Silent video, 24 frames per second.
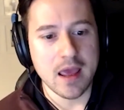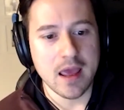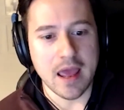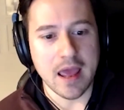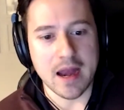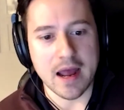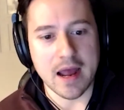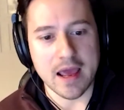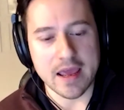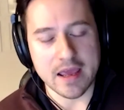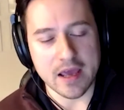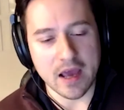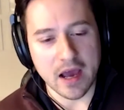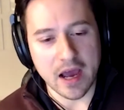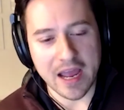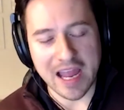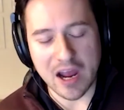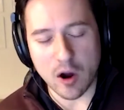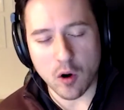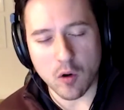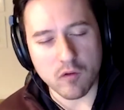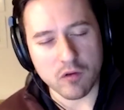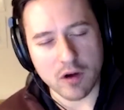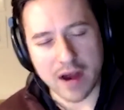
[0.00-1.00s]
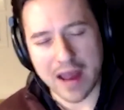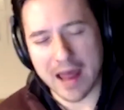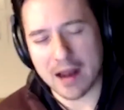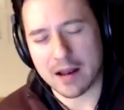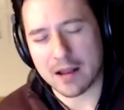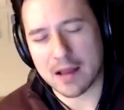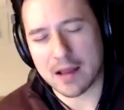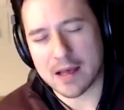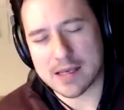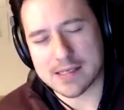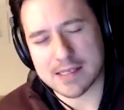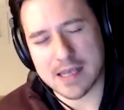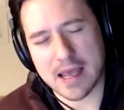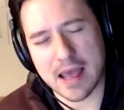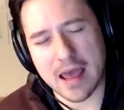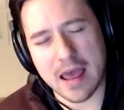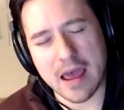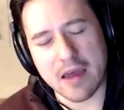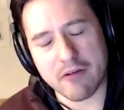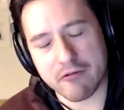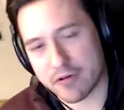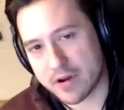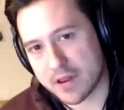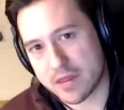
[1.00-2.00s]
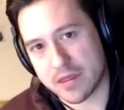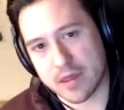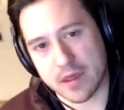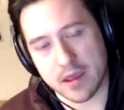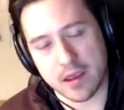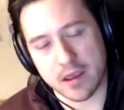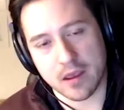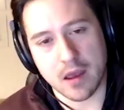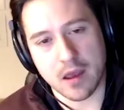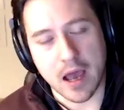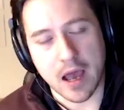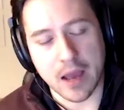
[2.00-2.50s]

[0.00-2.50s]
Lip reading: and I overanalyze everything.